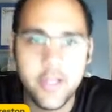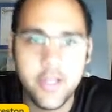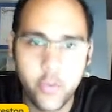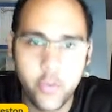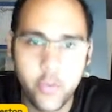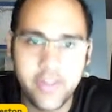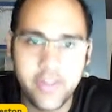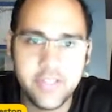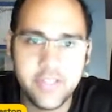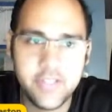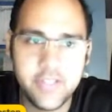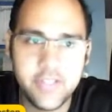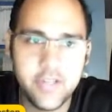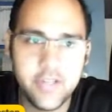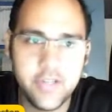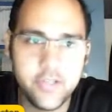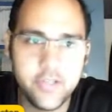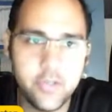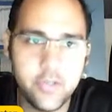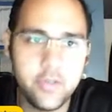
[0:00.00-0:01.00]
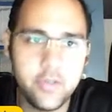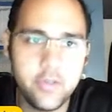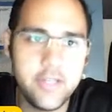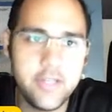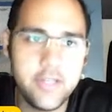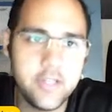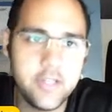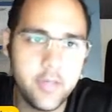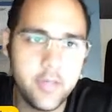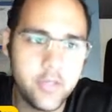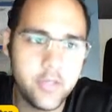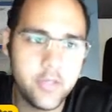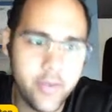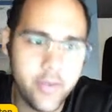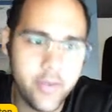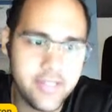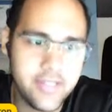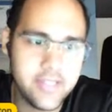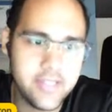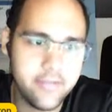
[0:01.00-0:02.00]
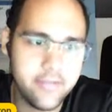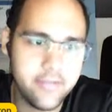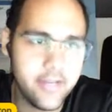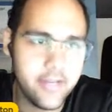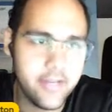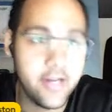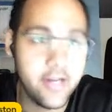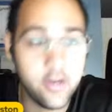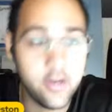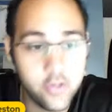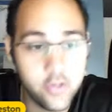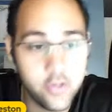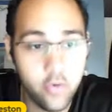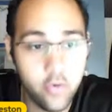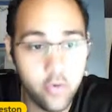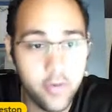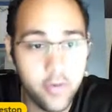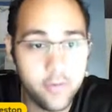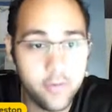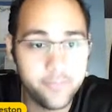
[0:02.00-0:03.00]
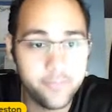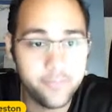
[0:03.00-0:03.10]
26 years old, he's going to be 27 in October.